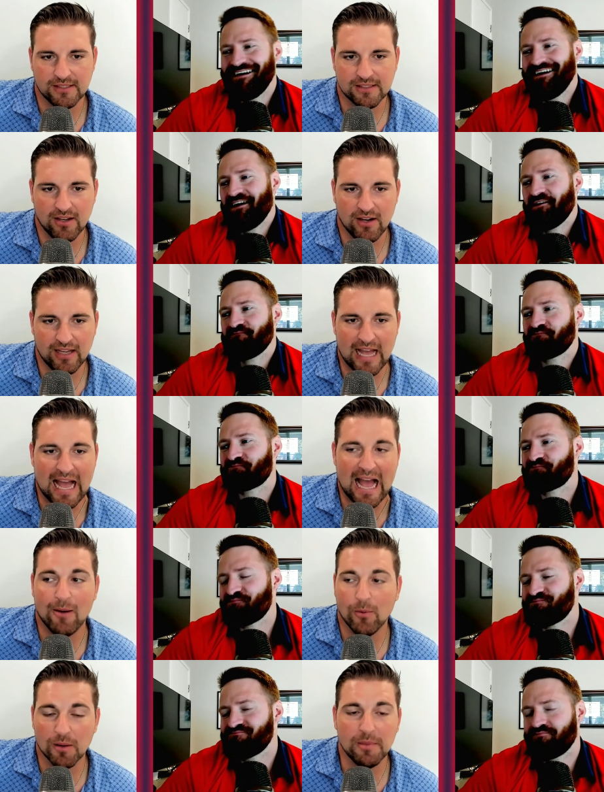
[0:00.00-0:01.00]
Speaker 1: Let's go. I,
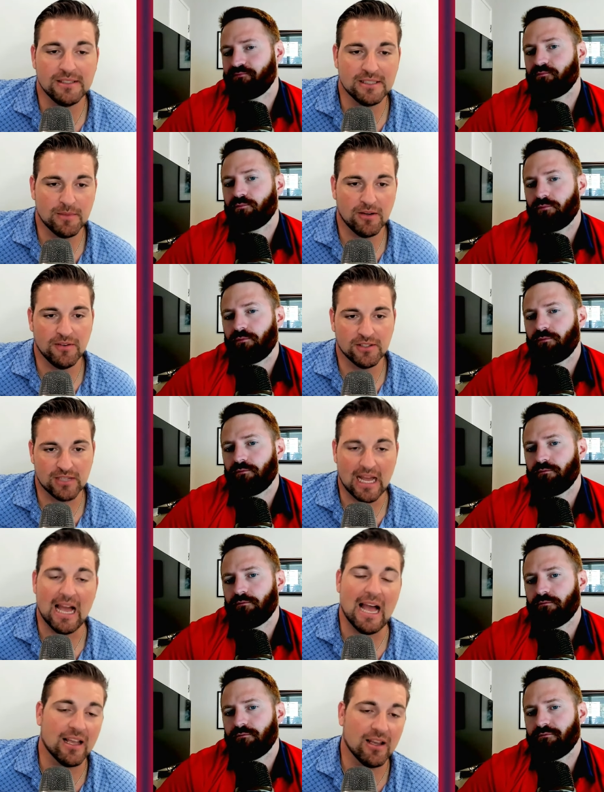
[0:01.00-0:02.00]
I want to be Jimbo Fisher.
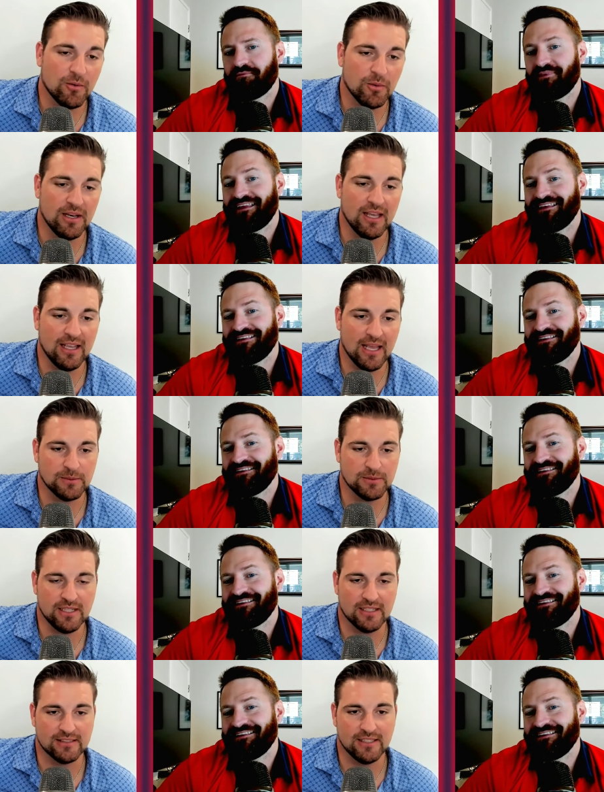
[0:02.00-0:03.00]
I, I, can go win eight games
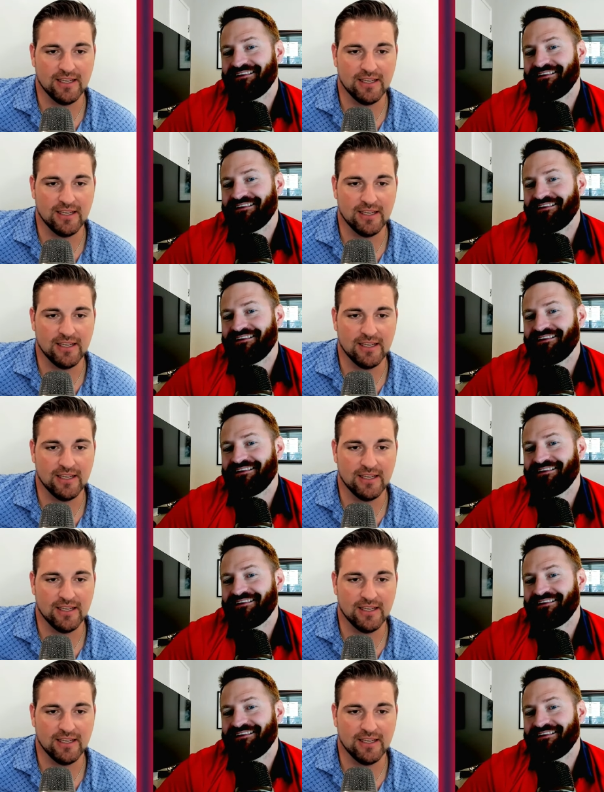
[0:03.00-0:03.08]
with Texas